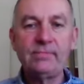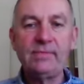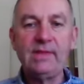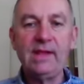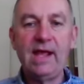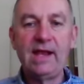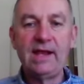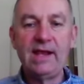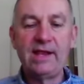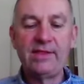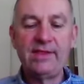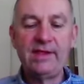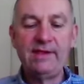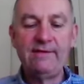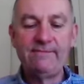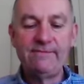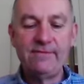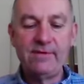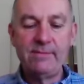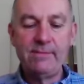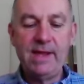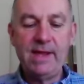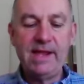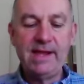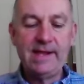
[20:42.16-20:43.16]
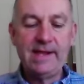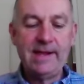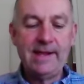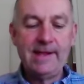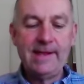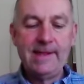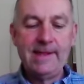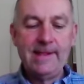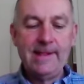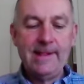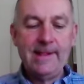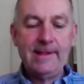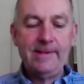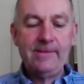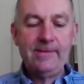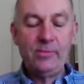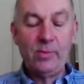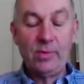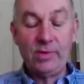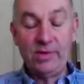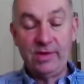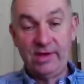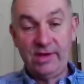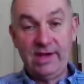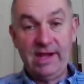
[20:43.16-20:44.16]
And I think for me,
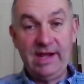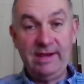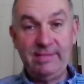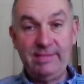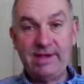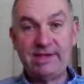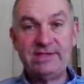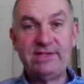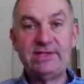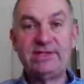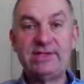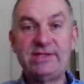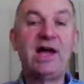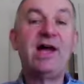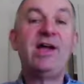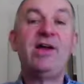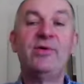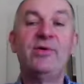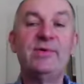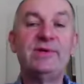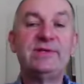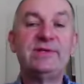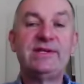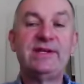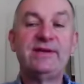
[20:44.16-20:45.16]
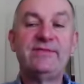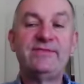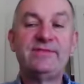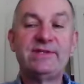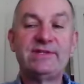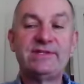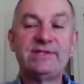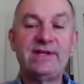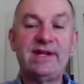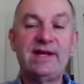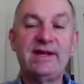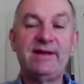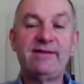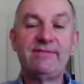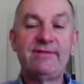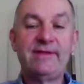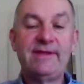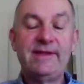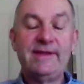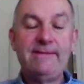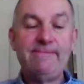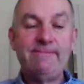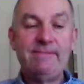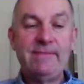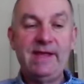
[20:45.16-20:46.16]
one of the key messages I always give to staff
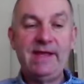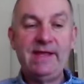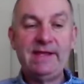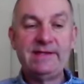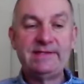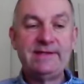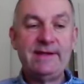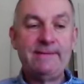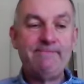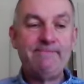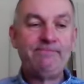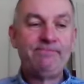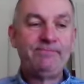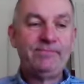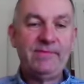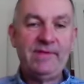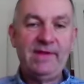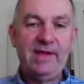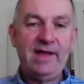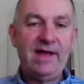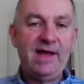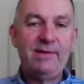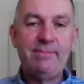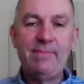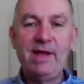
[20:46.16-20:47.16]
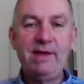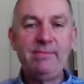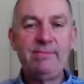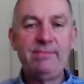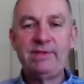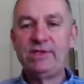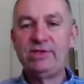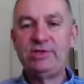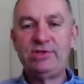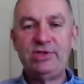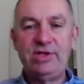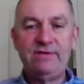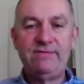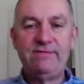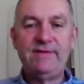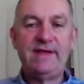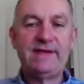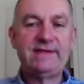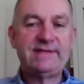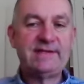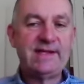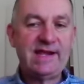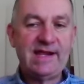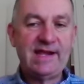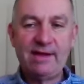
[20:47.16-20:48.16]
is, I might be the chief
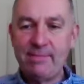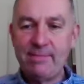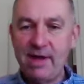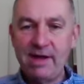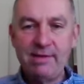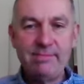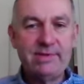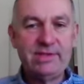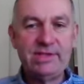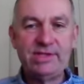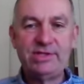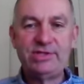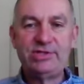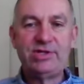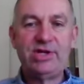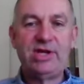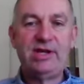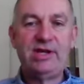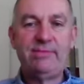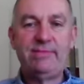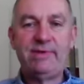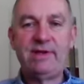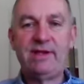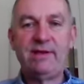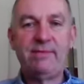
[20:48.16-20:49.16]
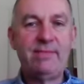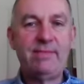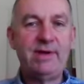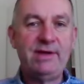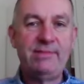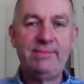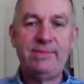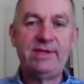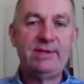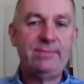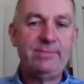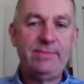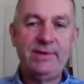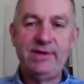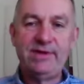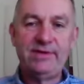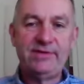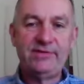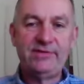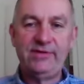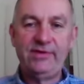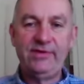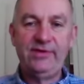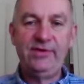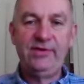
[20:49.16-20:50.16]
exec, I might be the chairman, I might be the
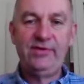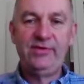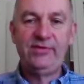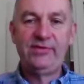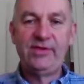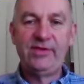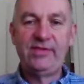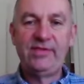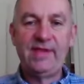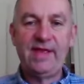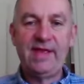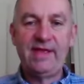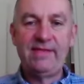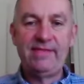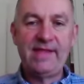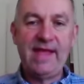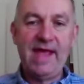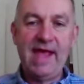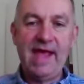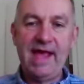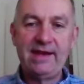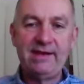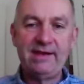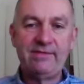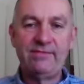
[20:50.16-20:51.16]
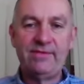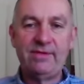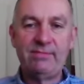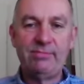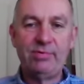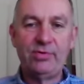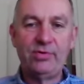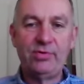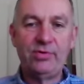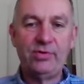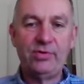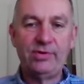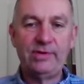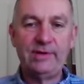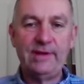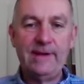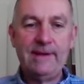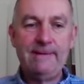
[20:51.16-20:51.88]
person who's at the head of the board,